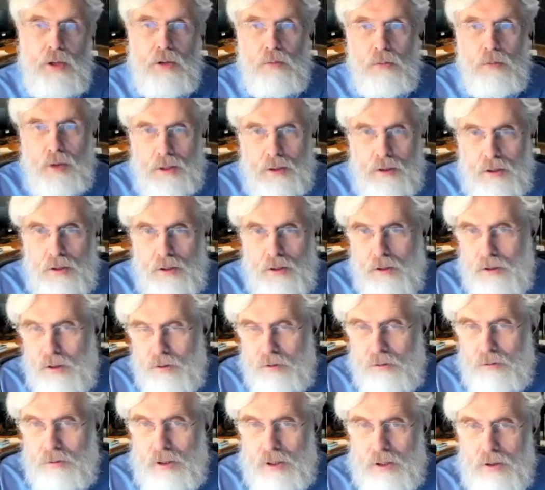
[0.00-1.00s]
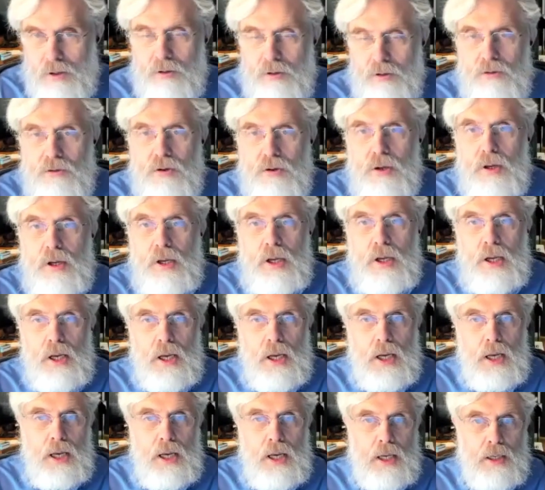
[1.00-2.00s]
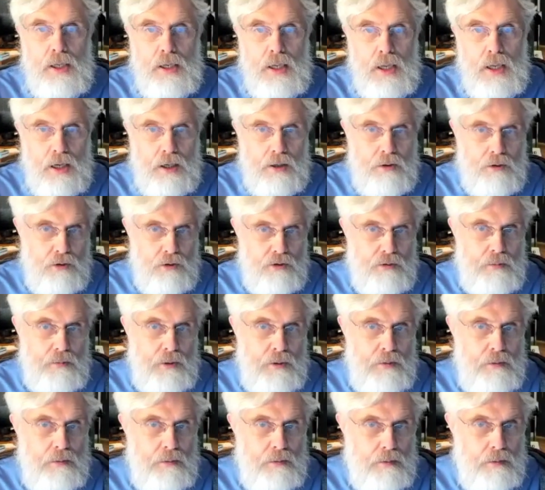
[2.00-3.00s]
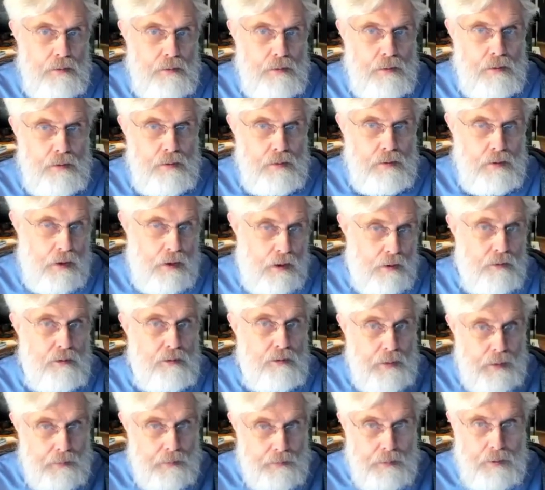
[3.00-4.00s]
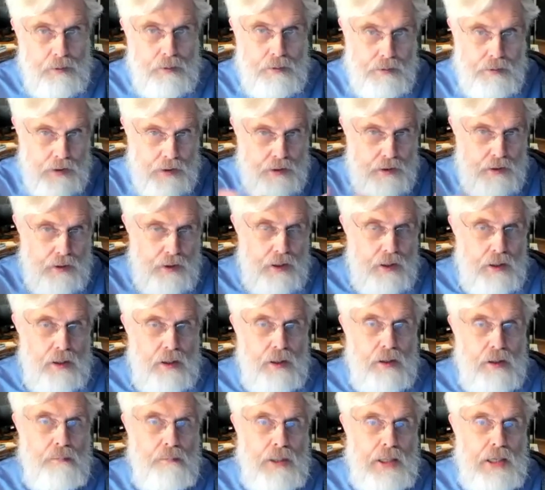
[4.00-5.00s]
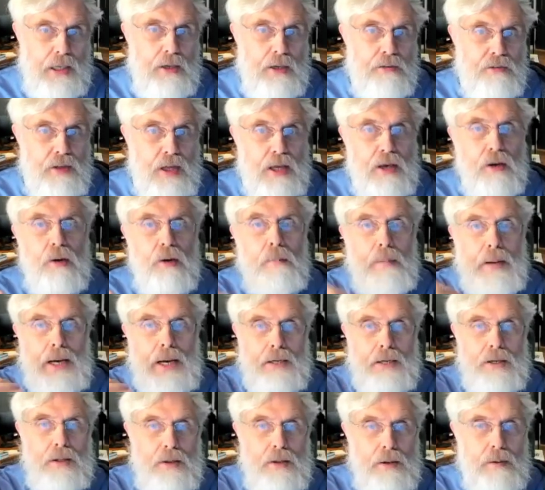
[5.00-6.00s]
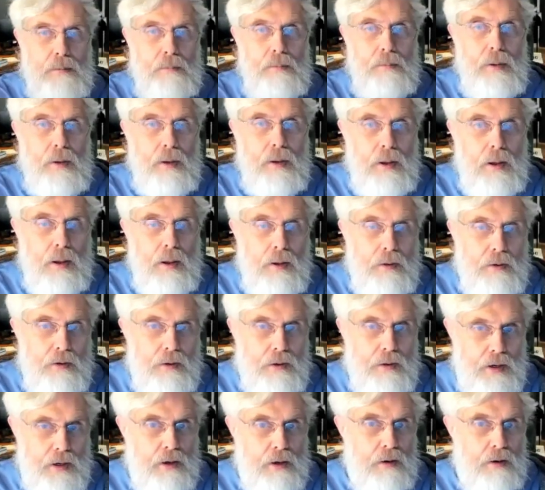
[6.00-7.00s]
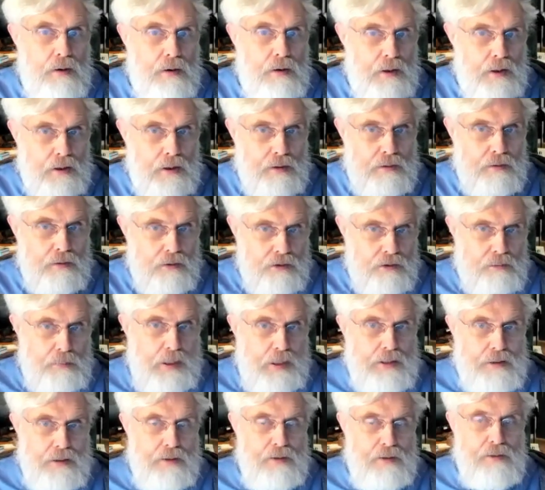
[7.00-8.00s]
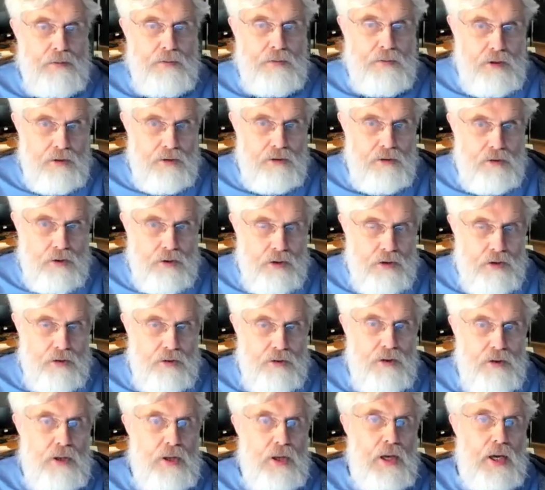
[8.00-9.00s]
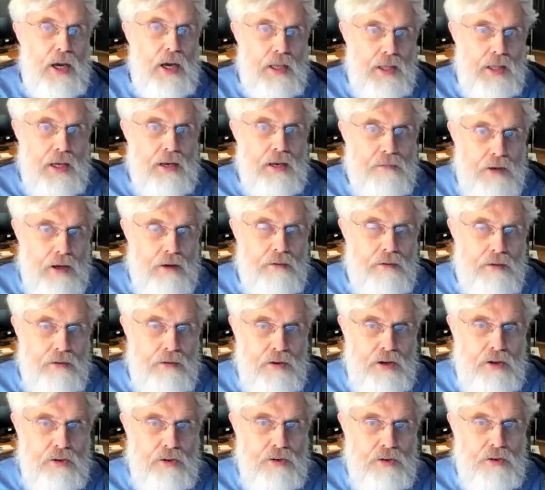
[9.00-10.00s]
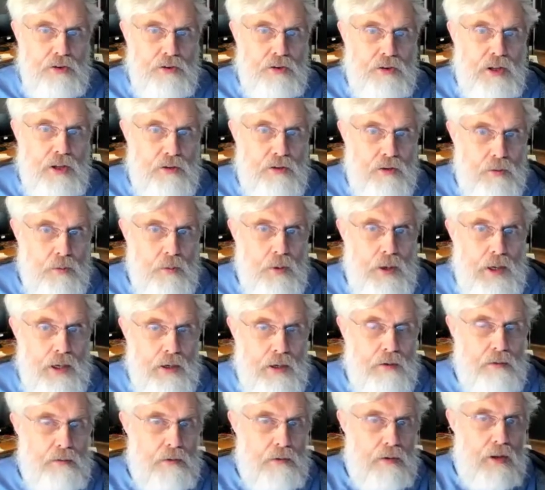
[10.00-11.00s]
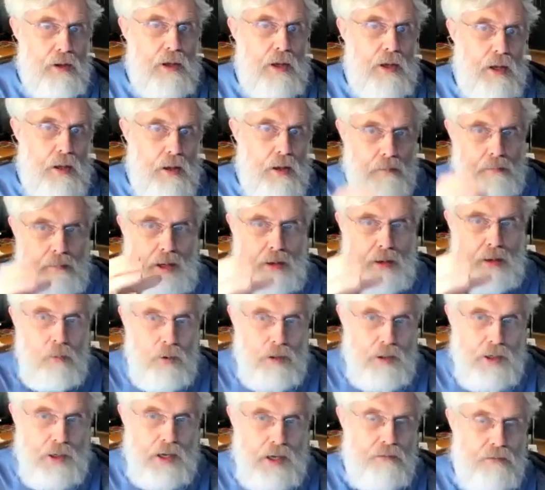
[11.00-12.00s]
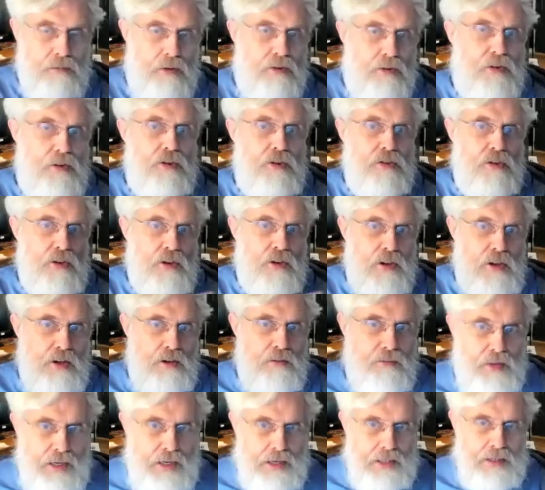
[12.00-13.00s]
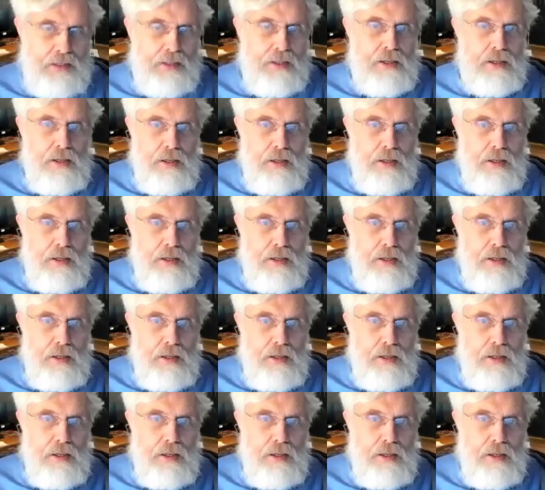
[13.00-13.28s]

and and other writers, and congressmen, congresspeople that that because they go back to their to their respective districts and they have conversations. So that's a way of by one conversation can affect